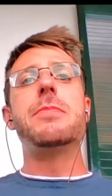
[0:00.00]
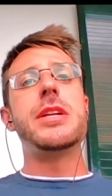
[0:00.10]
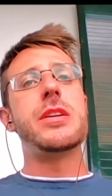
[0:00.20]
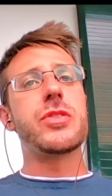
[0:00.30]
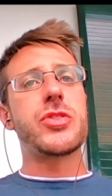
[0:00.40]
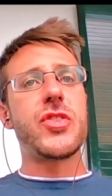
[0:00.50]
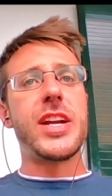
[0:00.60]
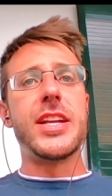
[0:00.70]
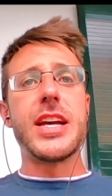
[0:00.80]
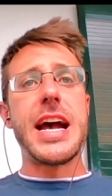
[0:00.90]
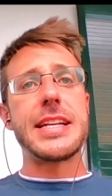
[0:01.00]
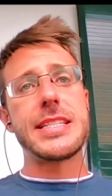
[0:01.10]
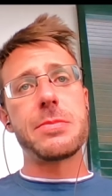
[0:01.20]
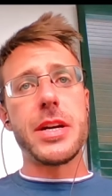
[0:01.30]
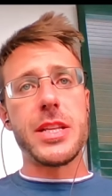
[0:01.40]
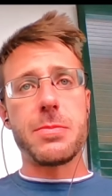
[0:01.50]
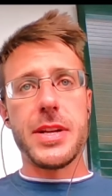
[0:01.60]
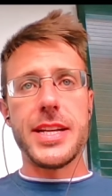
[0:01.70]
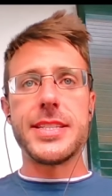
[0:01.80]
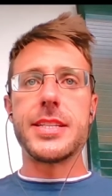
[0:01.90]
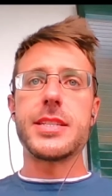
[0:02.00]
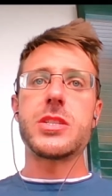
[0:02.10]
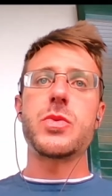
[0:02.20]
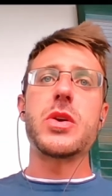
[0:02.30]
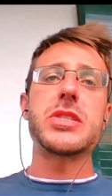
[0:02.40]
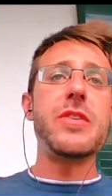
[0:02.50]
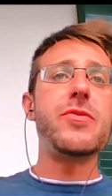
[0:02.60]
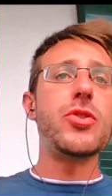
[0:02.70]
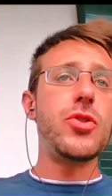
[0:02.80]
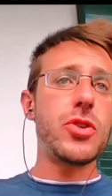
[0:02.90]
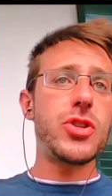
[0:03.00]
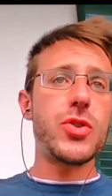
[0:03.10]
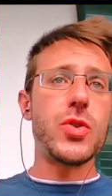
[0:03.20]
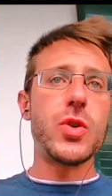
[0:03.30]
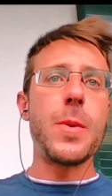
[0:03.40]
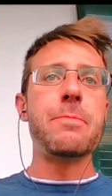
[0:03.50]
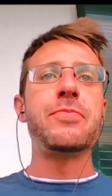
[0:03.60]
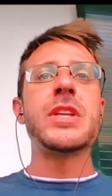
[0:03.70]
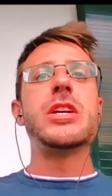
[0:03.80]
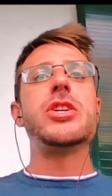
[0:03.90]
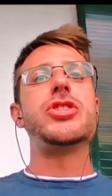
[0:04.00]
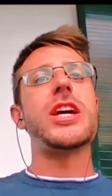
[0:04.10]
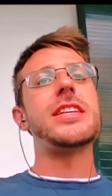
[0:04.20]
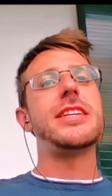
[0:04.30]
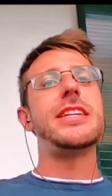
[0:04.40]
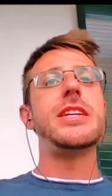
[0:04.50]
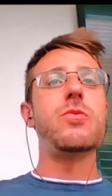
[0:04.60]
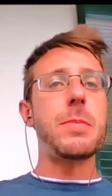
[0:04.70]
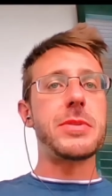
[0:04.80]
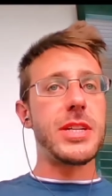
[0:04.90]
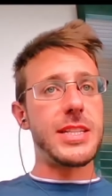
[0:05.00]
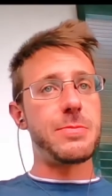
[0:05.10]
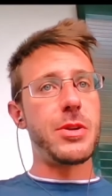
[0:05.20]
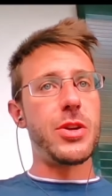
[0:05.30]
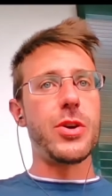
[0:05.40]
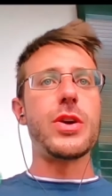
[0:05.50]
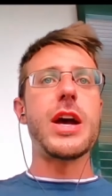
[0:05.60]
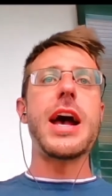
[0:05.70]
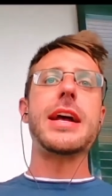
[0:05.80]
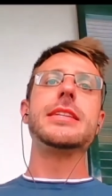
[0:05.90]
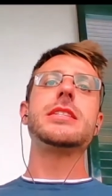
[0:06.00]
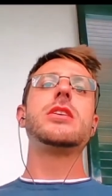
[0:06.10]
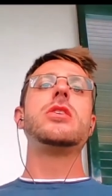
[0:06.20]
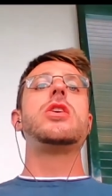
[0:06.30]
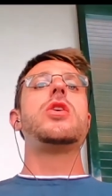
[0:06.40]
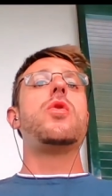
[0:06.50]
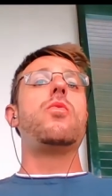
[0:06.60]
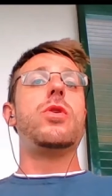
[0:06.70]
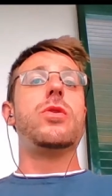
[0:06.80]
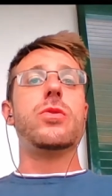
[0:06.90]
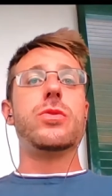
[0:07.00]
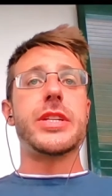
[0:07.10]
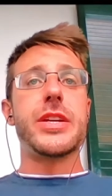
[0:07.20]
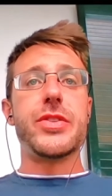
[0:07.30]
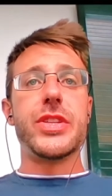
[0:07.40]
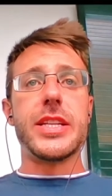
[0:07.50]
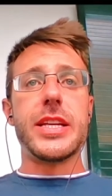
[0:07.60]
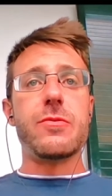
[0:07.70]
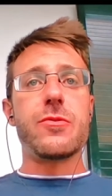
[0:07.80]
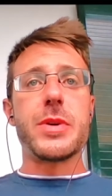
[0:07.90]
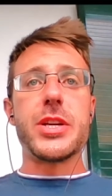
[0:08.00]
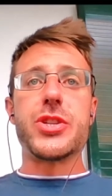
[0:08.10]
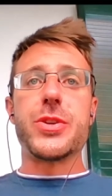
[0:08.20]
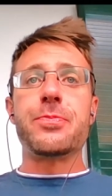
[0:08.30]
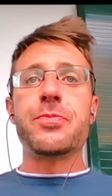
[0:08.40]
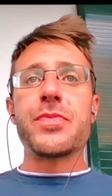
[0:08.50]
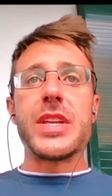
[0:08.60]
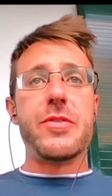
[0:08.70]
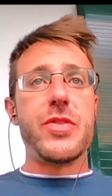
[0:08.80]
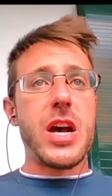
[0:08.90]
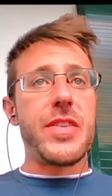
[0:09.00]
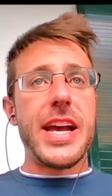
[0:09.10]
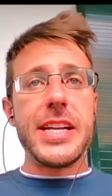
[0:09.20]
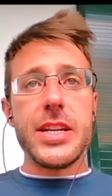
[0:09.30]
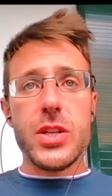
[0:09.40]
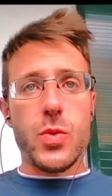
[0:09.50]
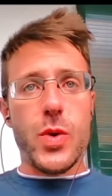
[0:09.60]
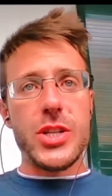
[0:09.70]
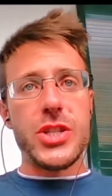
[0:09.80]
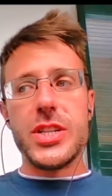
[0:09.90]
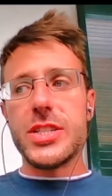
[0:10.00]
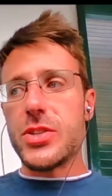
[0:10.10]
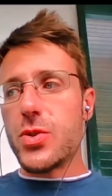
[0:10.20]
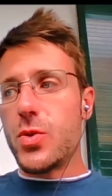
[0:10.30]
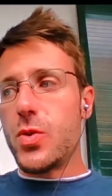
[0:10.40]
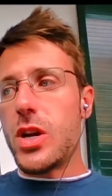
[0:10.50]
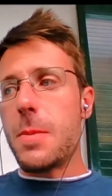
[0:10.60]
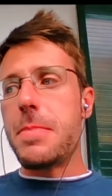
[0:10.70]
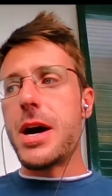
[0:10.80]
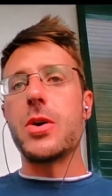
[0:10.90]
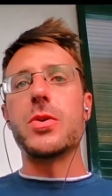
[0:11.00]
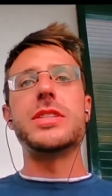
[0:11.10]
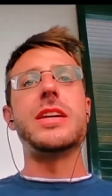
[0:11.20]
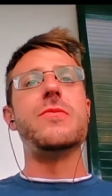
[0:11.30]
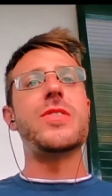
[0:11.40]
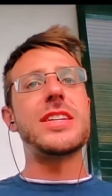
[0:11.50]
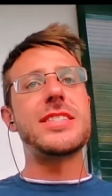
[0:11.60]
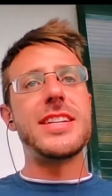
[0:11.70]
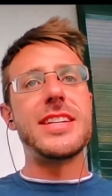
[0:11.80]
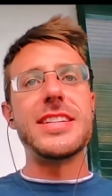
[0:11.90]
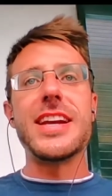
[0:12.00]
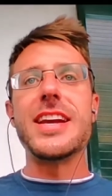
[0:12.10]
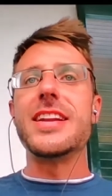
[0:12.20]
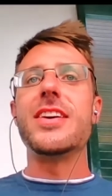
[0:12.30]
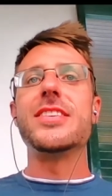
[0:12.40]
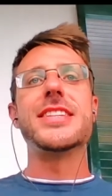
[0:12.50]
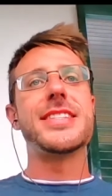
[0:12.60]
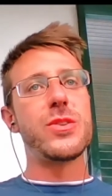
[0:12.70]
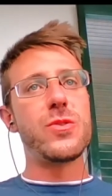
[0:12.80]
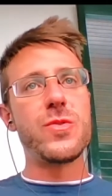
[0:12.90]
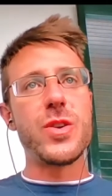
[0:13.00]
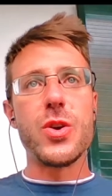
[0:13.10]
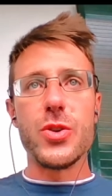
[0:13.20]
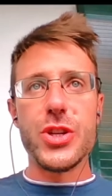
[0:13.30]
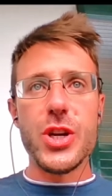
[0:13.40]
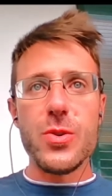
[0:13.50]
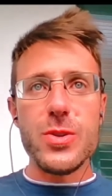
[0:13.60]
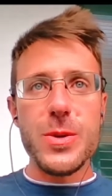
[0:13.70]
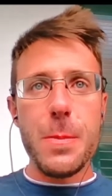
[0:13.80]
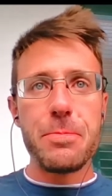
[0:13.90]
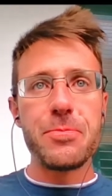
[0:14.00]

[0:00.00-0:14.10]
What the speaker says: I believe Australia and some other places as well. So if you're not sure, check the websites below and we'll give you the information. If you have any other questions at all about investing in either silver or gold,